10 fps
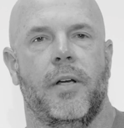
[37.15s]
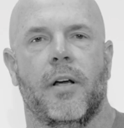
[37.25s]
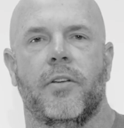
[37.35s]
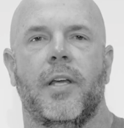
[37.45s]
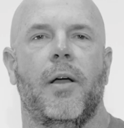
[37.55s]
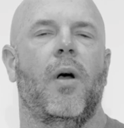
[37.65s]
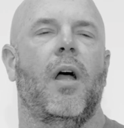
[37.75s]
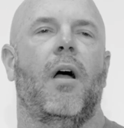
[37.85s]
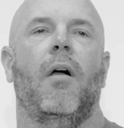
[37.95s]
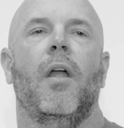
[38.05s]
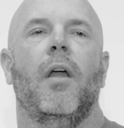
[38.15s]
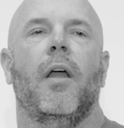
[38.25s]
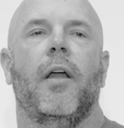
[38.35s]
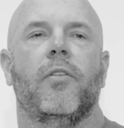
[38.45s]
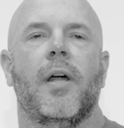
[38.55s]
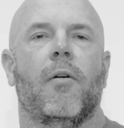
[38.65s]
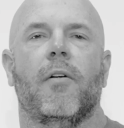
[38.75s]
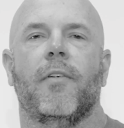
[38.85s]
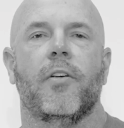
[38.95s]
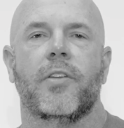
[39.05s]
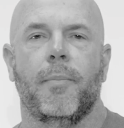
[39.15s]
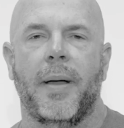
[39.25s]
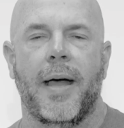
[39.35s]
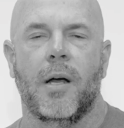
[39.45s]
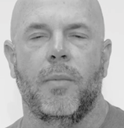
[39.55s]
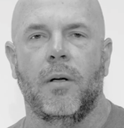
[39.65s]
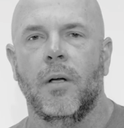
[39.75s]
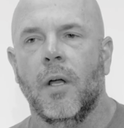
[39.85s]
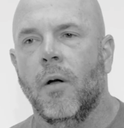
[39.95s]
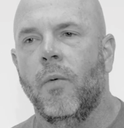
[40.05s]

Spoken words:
You're gonna say, well, it's not reverse compatible